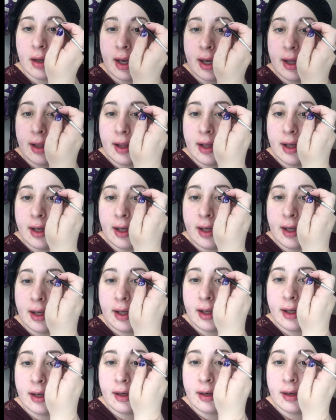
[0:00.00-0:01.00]
and
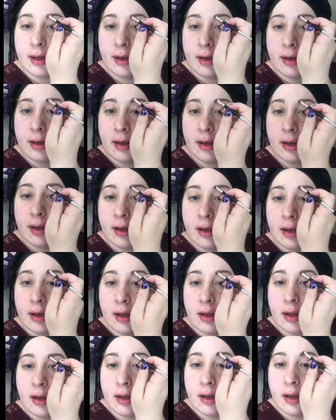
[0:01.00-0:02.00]
then
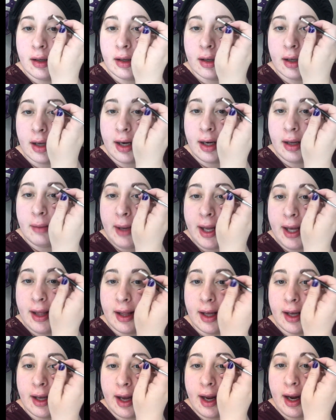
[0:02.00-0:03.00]
kind of make
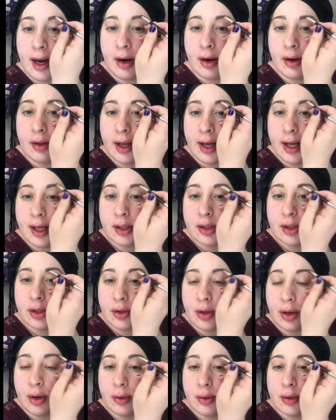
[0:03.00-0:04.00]
like hair-like
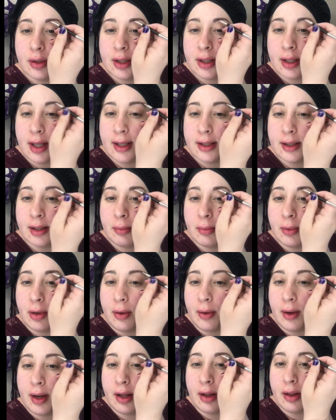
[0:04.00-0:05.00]
strokes as I'm
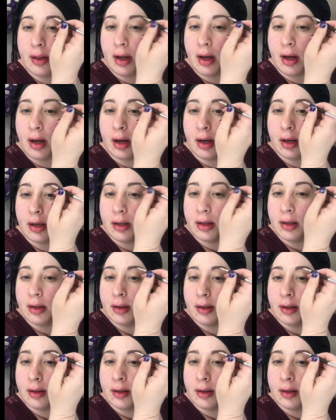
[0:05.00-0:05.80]
going along